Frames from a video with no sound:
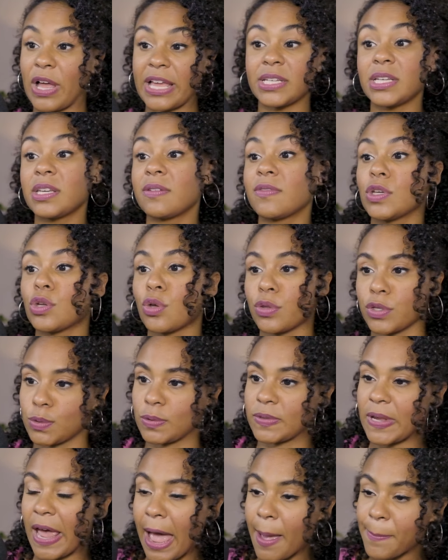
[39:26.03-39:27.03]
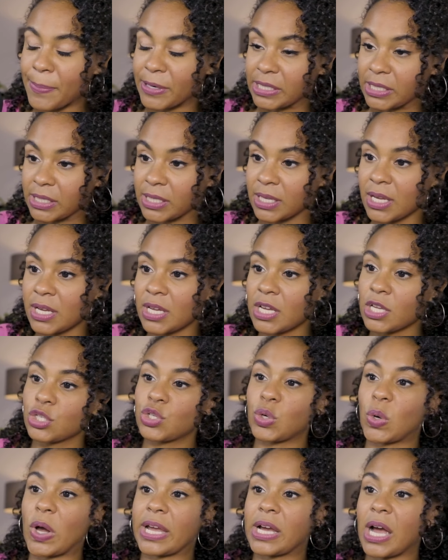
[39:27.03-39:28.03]
I didn't even know this was happening.
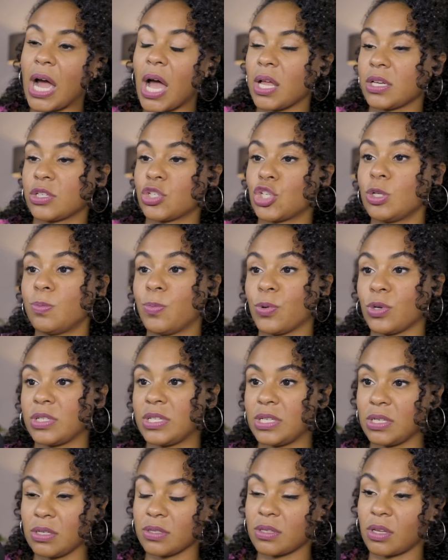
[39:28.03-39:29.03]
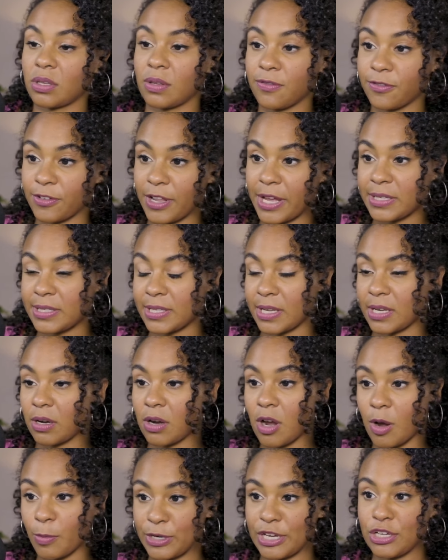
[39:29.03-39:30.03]
So I got cheaper deals on the flights and
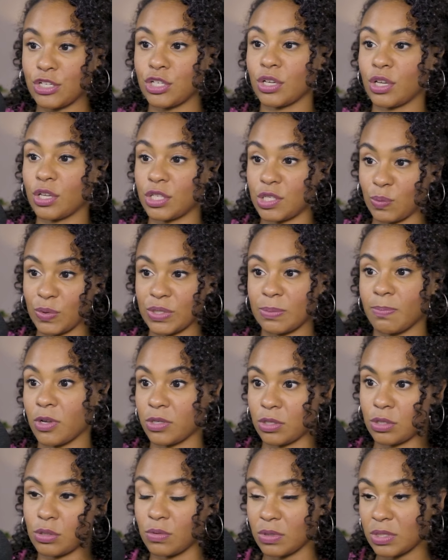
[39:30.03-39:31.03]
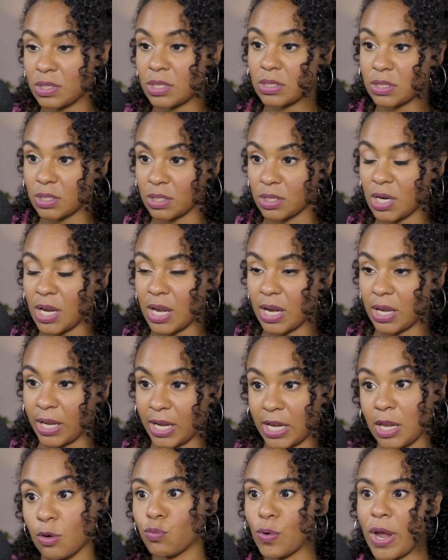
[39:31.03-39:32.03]
accommodation because it was monsoon season and
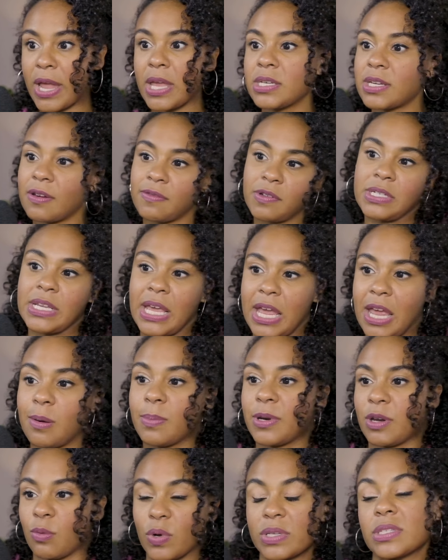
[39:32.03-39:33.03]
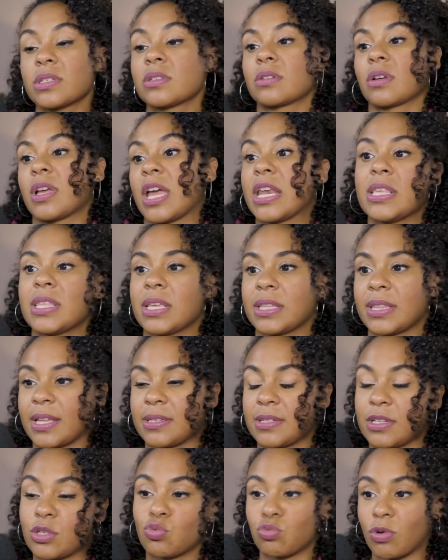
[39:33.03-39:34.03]
like it mm. rained every day, but it wasn't anything
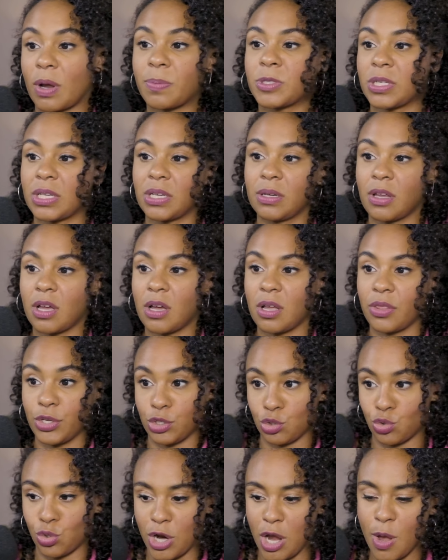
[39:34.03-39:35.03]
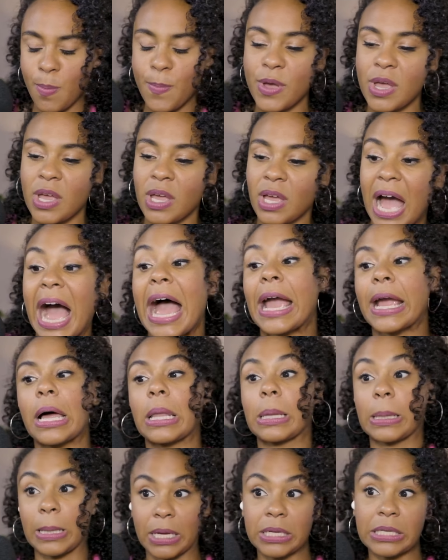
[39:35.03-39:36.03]
that disrupted the Bring trip. I
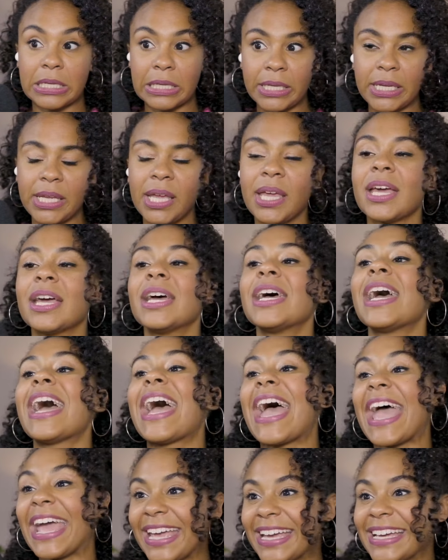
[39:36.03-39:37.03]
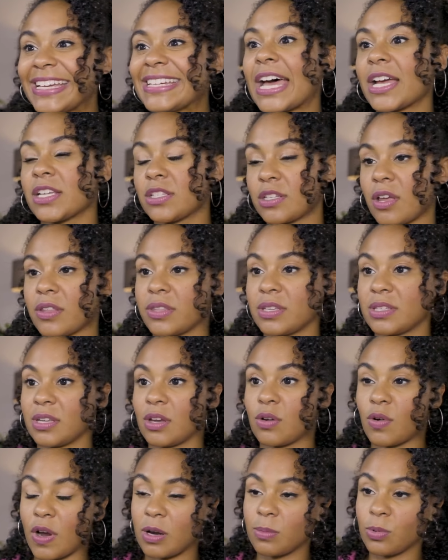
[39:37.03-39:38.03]
got lucky and I saw these
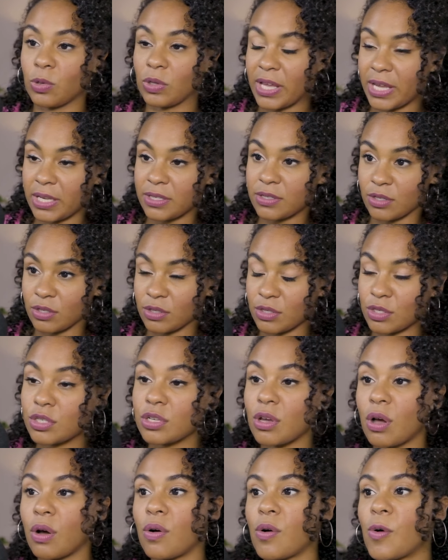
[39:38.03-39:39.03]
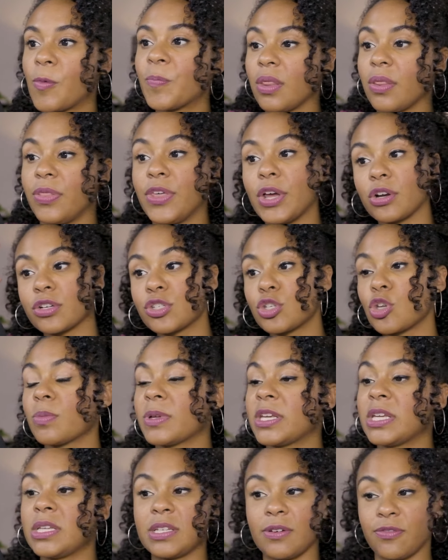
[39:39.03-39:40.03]
incredible lanterns. So there are so
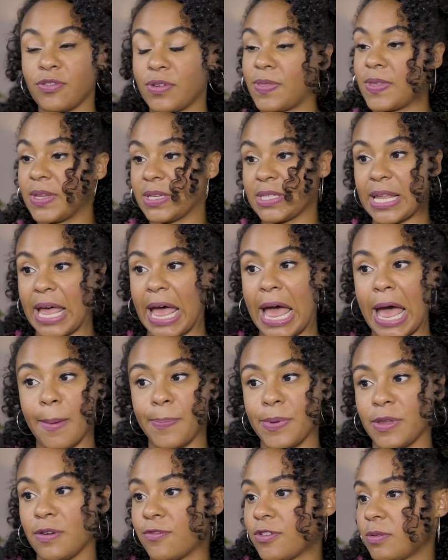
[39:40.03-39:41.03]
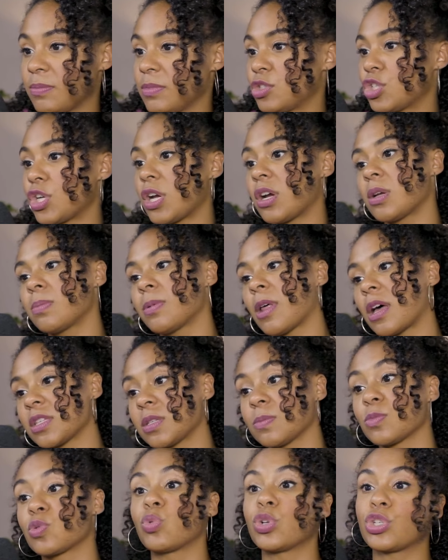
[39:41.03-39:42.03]
many different things that happen from cherry
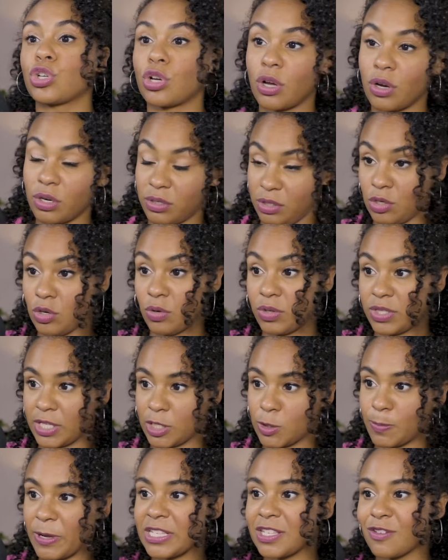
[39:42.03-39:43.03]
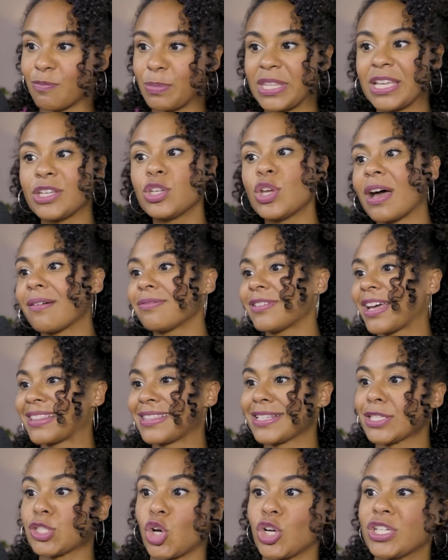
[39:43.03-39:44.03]
blossoms, which are, you know, it's expensive, but then you have like
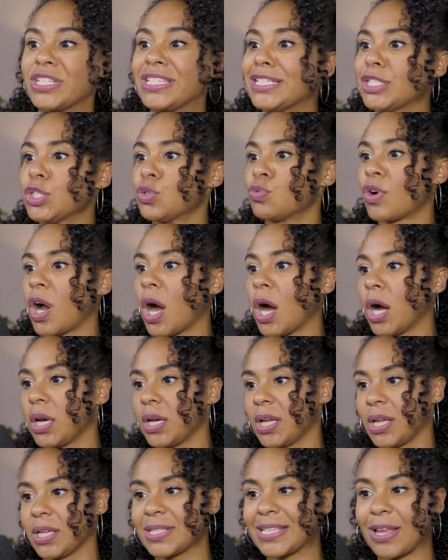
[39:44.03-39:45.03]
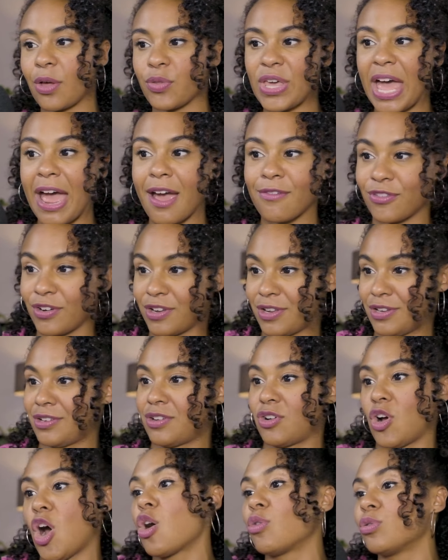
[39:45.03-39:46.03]
the sardine run in South mm. African
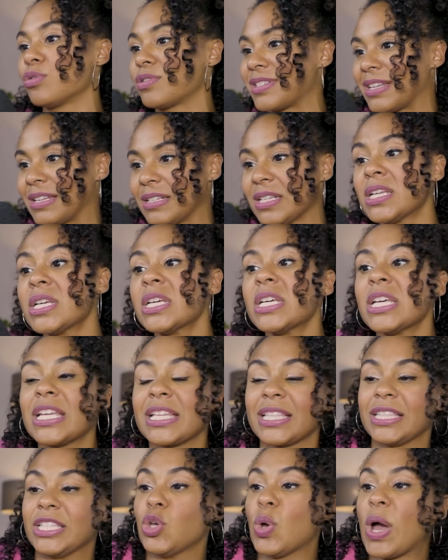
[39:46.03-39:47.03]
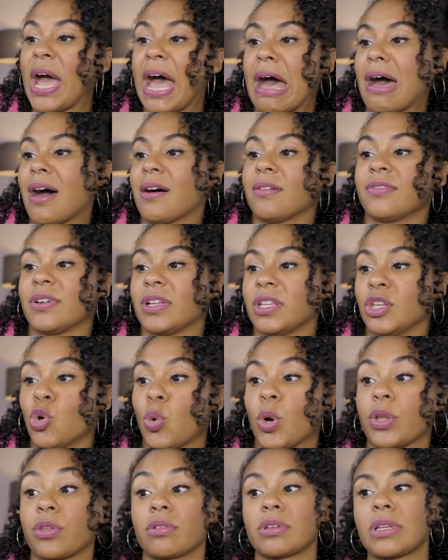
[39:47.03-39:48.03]
coast and you have
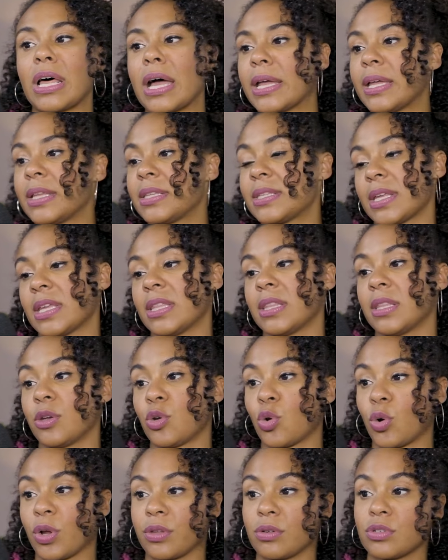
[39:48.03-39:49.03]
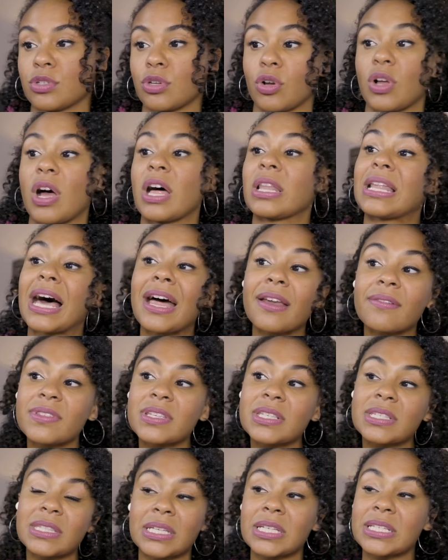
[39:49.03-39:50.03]
northern lights in the northern circle. A lot of
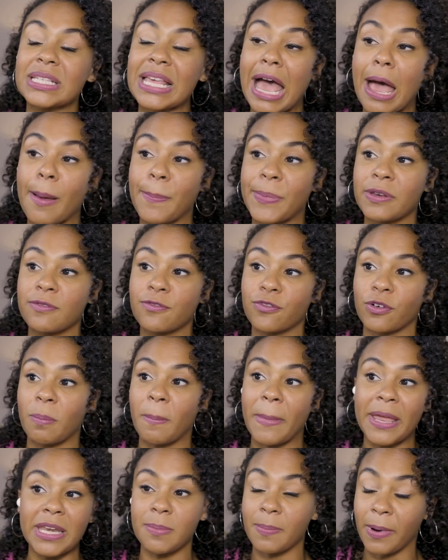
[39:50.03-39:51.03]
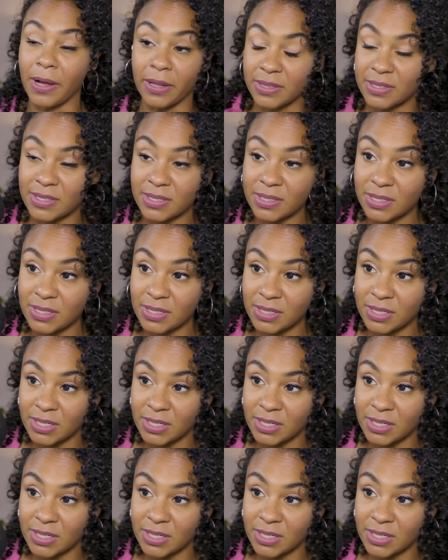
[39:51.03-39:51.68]
these things happen for many months.